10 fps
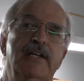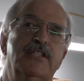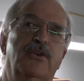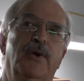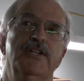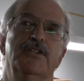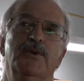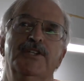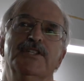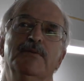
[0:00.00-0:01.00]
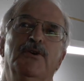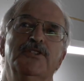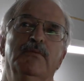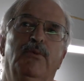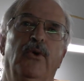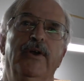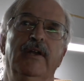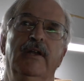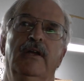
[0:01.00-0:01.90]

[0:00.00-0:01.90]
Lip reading: the question, which is the most important,